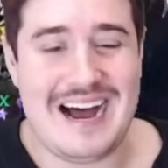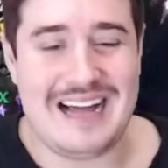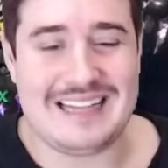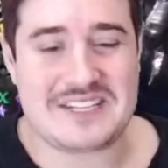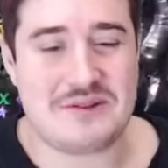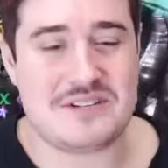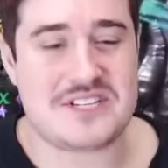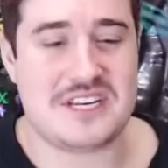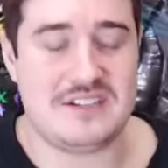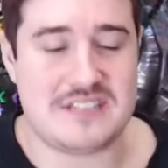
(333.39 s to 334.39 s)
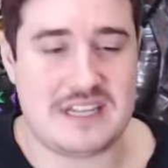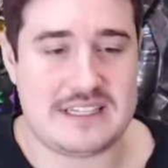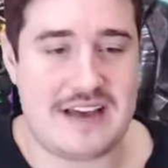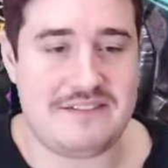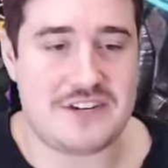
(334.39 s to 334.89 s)
Uh, let's go to skills and
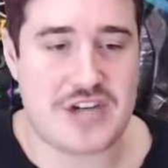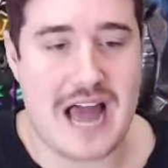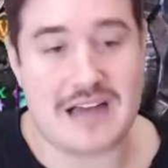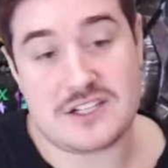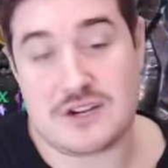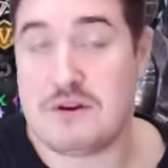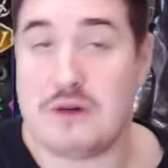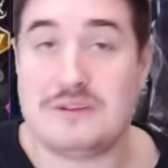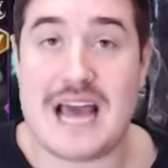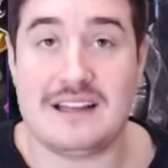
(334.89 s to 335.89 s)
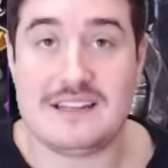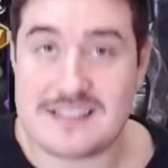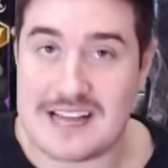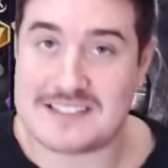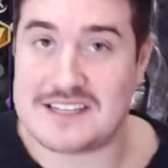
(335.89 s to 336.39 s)
let's have a chat. So no
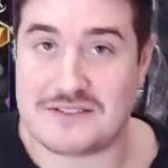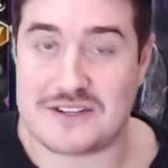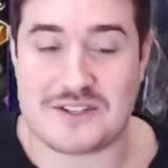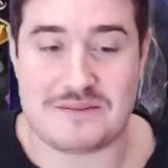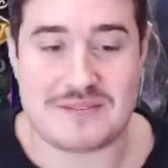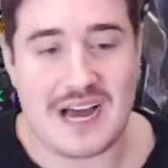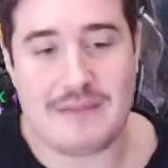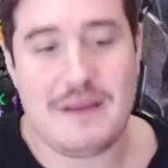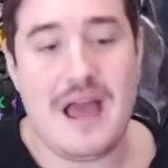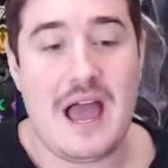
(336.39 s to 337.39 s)
talent, that saves us some time.